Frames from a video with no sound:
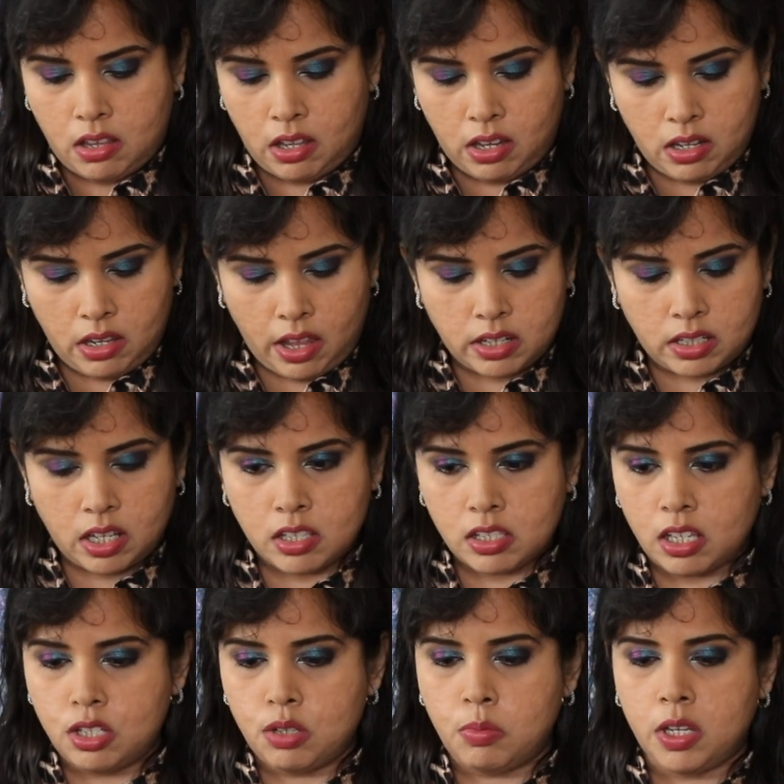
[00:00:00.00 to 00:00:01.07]
In that case,
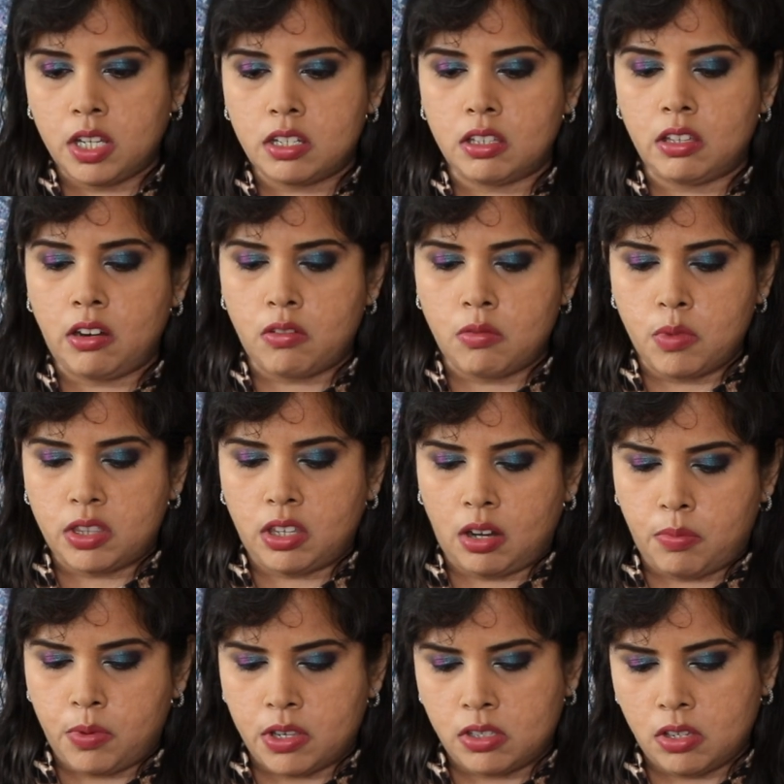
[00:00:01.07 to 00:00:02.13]
I should be getting the
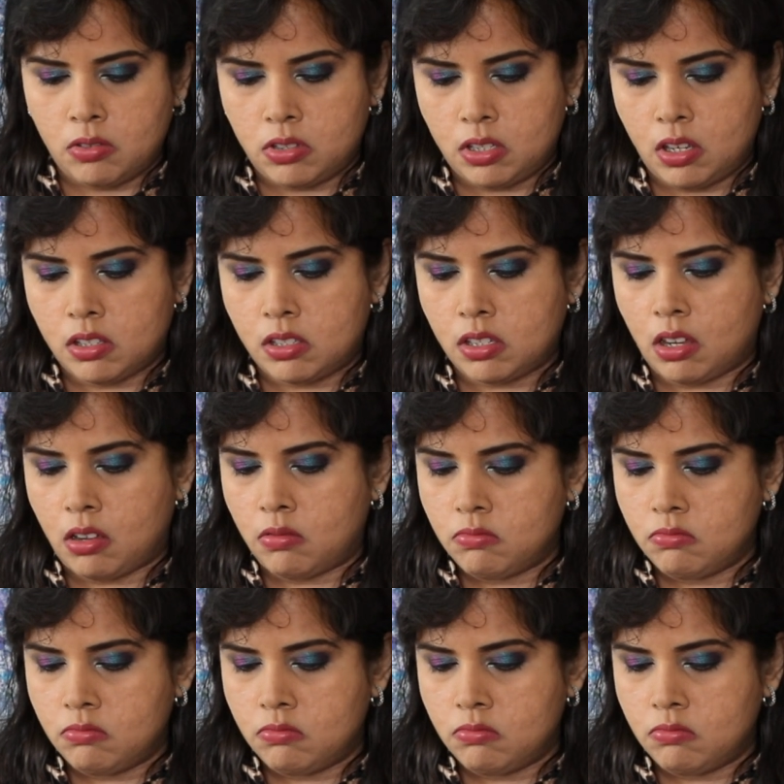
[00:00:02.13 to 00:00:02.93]
Aromatherapy Associates uh,